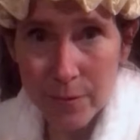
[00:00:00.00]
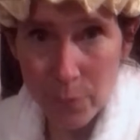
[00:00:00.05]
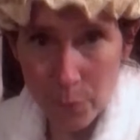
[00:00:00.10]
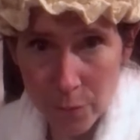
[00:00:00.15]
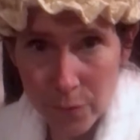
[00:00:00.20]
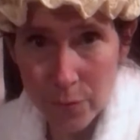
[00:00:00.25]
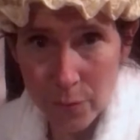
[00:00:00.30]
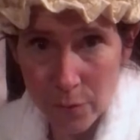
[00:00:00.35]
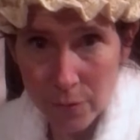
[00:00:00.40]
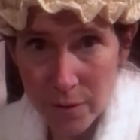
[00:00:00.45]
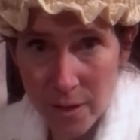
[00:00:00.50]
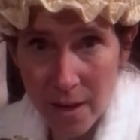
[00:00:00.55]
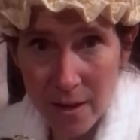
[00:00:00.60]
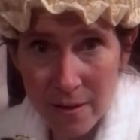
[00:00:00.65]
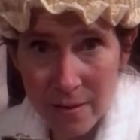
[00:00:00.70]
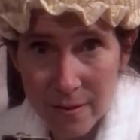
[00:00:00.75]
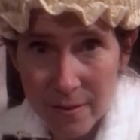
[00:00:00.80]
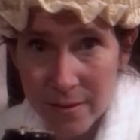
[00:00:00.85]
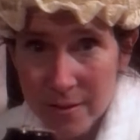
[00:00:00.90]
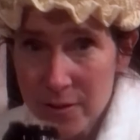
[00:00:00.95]
Do, do, yeah.
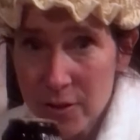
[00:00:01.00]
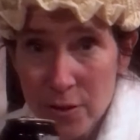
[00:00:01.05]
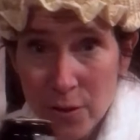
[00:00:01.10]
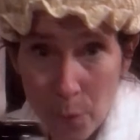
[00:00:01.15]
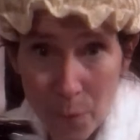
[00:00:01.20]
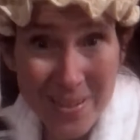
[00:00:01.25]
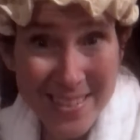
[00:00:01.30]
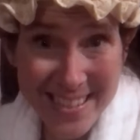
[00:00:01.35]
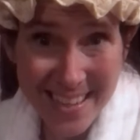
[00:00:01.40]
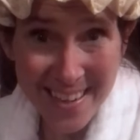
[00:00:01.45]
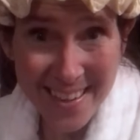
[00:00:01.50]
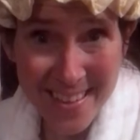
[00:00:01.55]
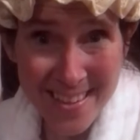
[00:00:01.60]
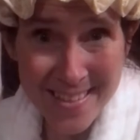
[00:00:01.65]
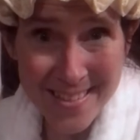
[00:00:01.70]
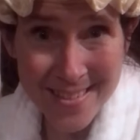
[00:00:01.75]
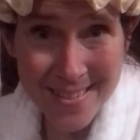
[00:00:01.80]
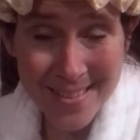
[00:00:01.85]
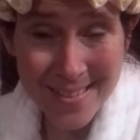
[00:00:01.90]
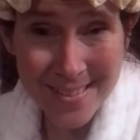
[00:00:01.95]
Do you know what day it
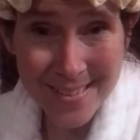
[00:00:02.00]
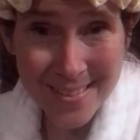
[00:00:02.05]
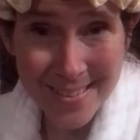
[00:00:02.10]
is?